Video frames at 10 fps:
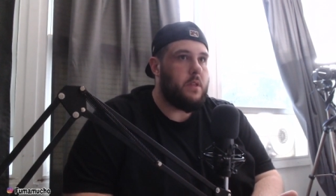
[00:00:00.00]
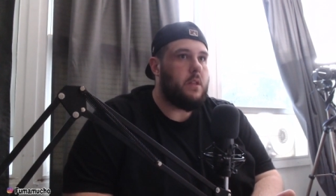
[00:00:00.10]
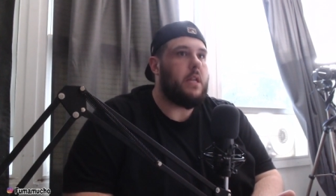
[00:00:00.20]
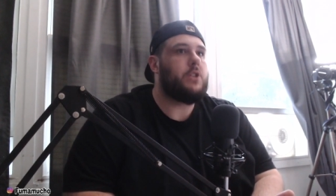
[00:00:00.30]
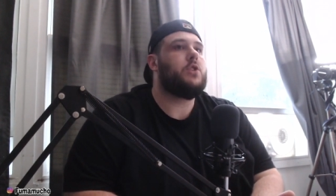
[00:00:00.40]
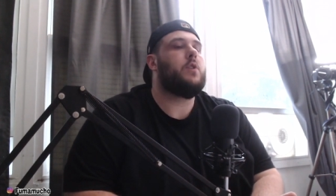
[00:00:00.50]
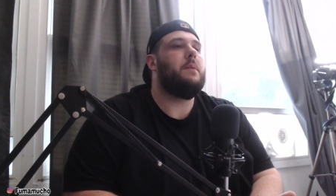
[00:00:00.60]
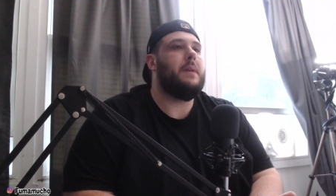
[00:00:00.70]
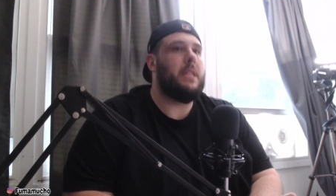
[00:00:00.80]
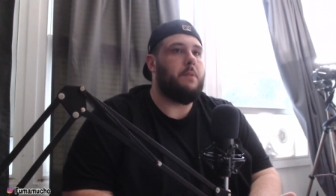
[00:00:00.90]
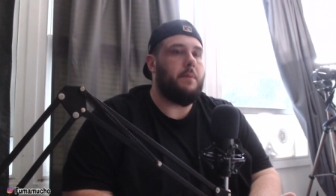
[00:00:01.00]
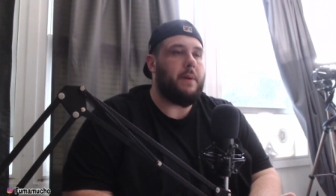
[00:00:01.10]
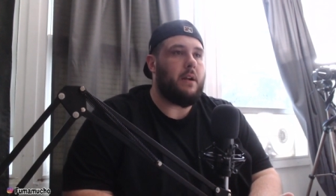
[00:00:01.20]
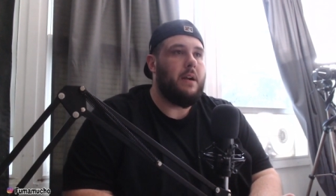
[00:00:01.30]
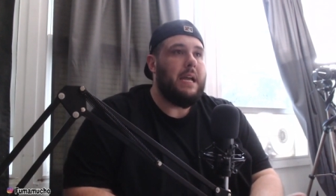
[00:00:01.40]
Let's just try to be a little bit
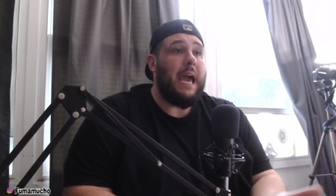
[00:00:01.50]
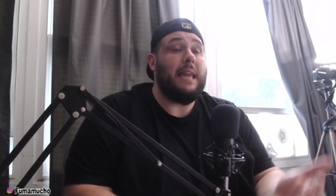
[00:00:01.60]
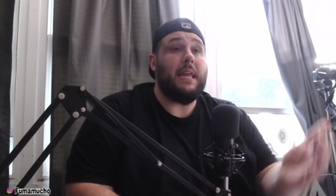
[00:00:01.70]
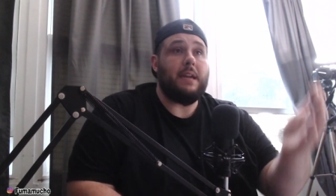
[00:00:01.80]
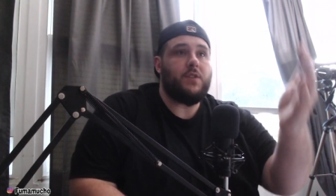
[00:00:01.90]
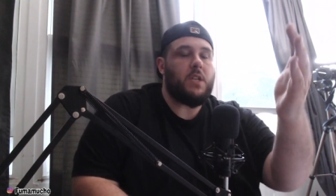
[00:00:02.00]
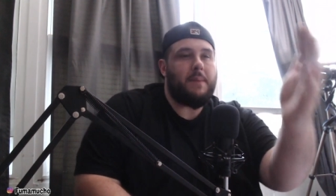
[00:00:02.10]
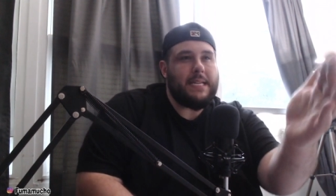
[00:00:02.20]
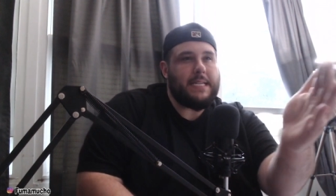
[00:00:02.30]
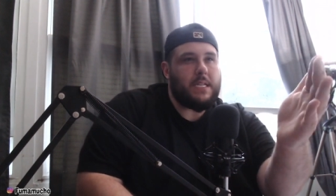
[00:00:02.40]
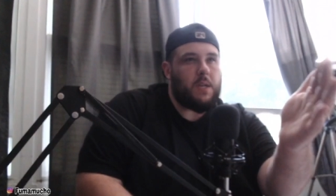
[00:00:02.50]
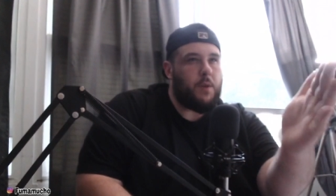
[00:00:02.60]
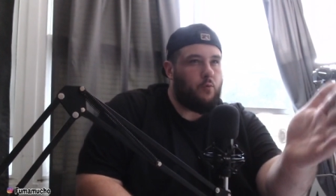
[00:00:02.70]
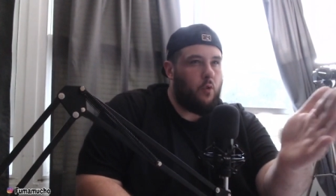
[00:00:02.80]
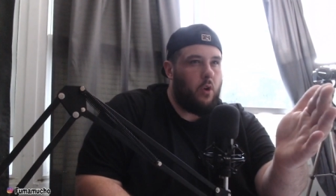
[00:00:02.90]
better. And like if somebody said
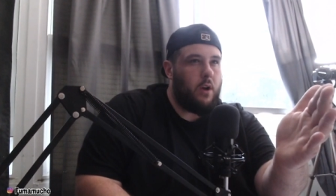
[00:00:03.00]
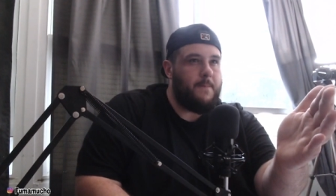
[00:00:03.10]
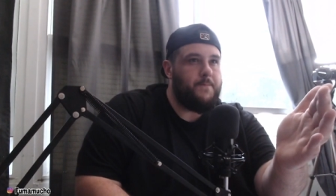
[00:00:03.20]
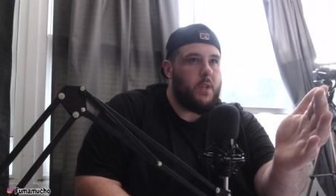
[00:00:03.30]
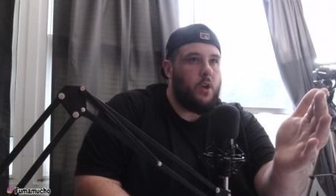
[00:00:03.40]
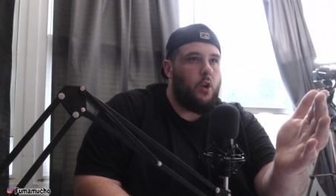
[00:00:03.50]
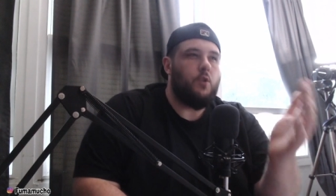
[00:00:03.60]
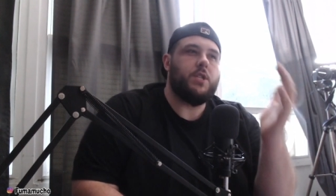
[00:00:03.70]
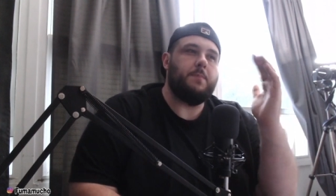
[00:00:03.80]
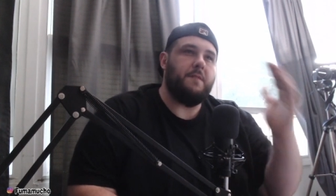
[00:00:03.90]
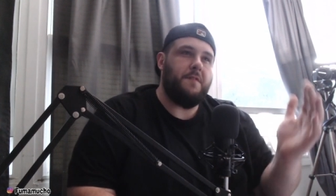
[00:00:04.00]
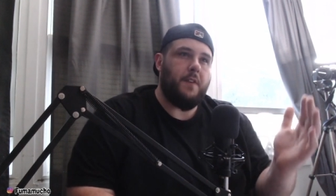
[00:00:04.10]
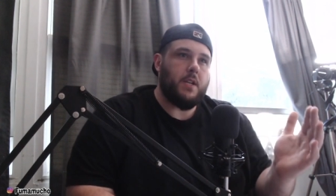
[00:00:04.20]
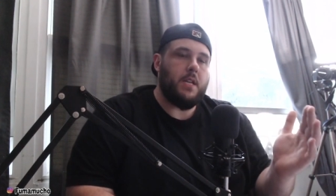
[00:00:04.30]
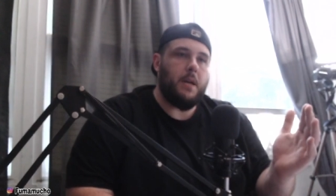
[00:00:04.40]
something wrong or something
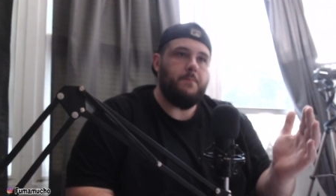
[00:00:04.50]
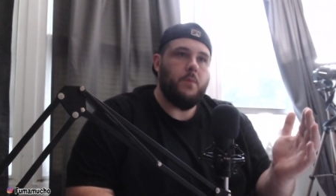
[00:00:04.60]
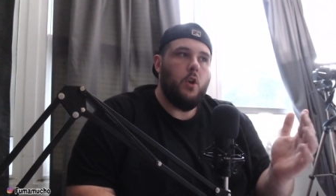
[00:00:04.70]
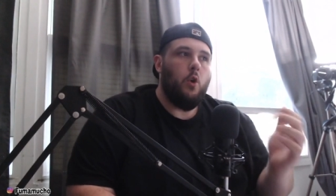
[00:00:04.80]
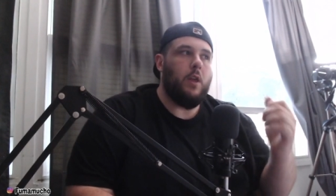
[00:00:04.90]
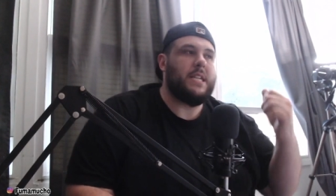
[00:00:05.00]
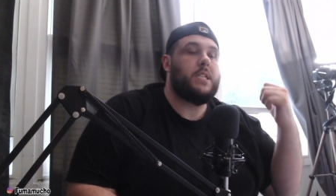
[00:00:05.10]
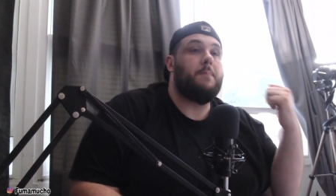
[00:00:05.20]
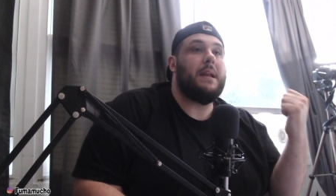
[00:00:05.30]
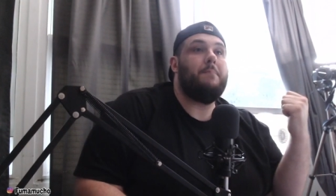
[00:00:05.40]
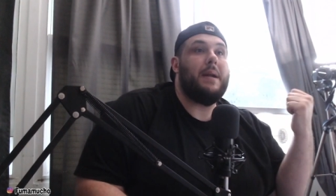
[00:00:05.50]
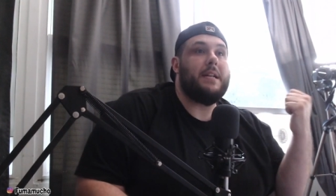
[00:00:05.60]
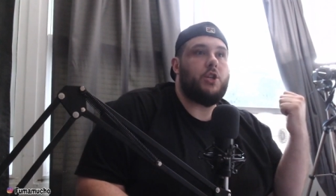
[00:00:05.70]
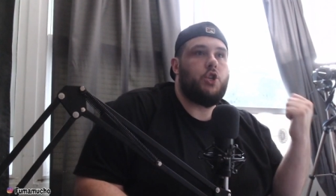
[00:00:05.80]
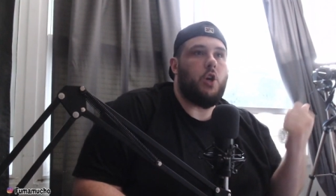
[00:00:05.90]
fucked up, or like somebody made a
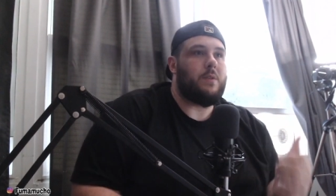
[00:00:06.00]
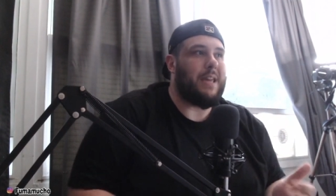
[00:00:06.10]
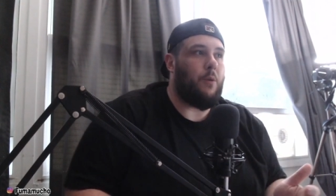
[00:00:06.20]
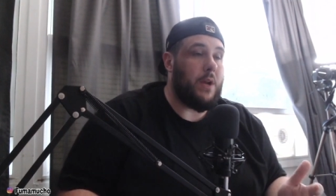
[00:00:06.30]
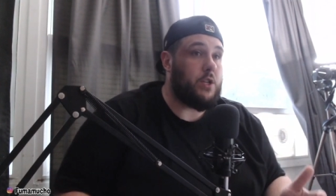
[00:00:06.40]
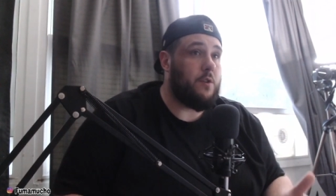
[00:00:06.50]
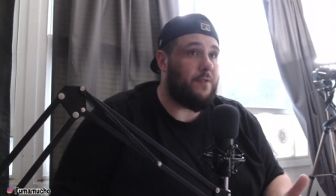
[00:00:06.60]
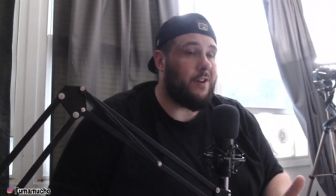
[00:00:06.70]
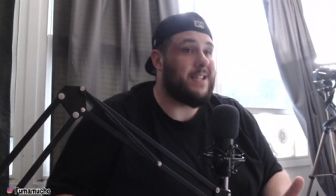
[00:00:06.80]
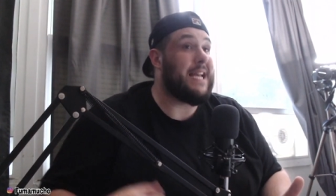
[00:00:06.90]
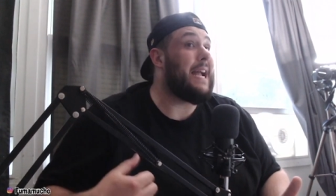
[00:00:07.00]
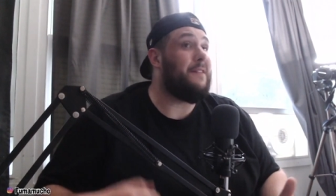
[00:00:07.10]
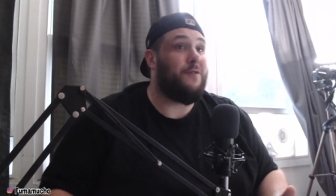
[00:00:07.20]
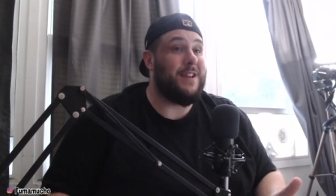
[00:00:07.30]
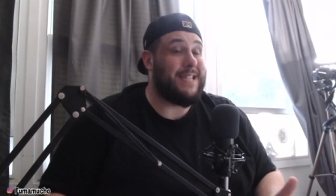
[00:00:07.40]
joke that went too far, because I got
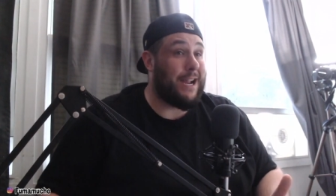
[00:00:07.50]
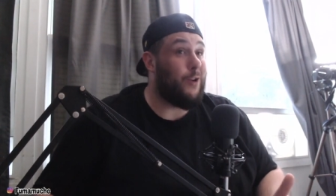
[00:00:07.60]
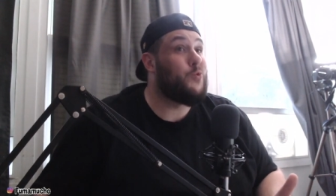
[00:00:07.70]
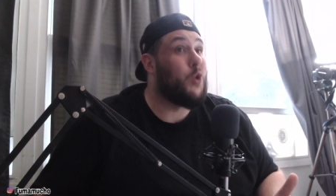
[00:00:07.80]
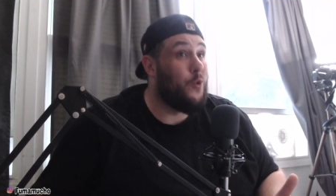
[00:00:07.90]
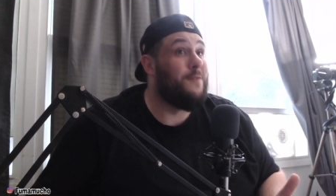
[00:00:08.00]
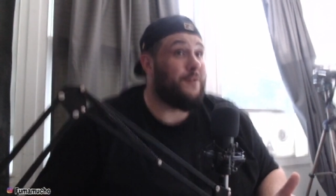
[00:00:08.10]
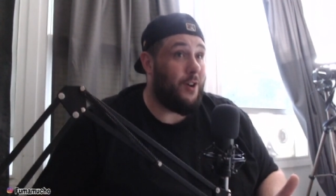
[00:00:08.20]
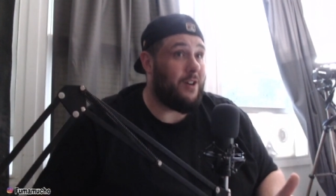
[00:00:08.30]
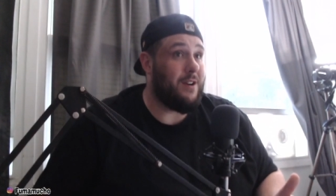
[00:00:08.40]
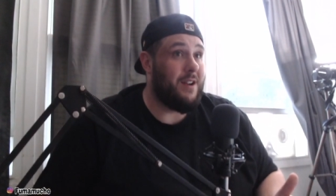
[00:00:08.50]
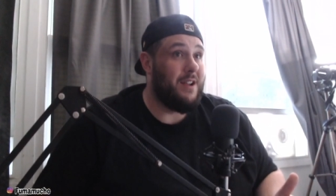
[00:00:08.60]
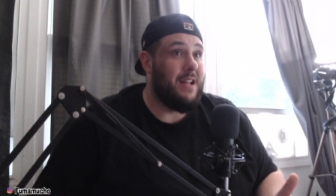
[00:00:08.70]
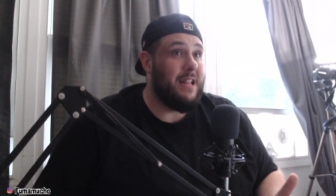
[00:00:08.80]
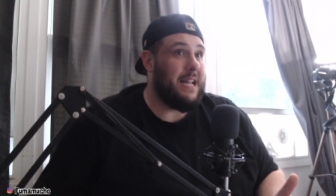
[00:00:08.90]
friends that go too far.
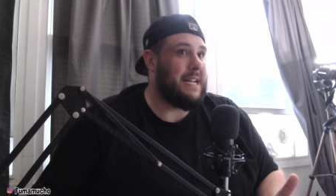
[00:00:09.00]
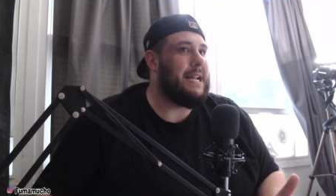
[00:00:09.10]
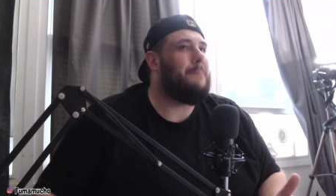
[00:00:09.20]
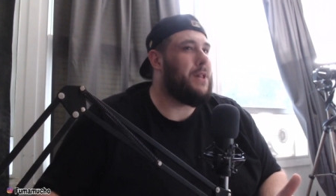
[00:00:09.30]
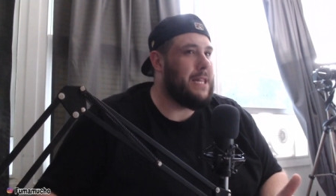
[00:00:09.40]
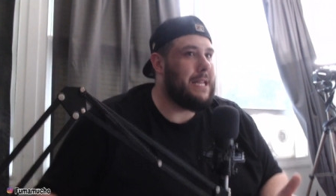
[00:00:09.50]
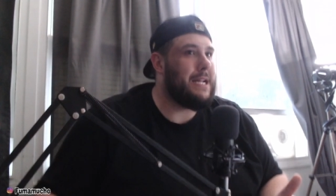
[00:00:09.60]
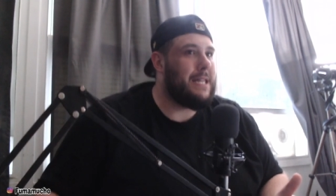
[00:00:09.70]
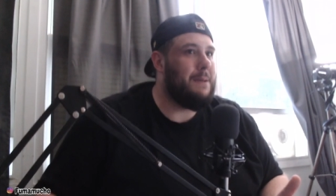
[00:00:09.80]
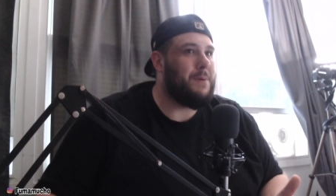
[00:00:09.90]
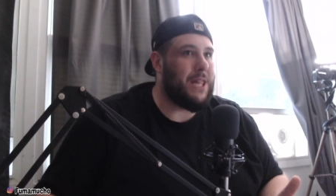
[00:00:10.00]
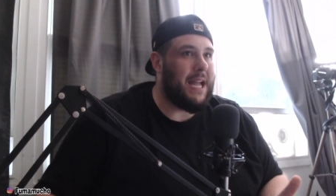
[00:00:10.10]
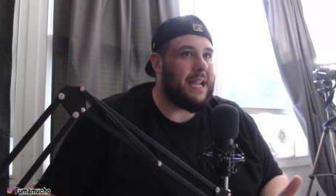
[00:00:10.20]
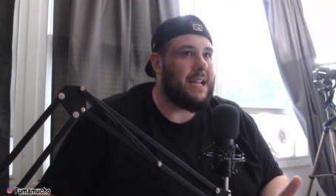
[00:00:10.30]
Like not politically, but like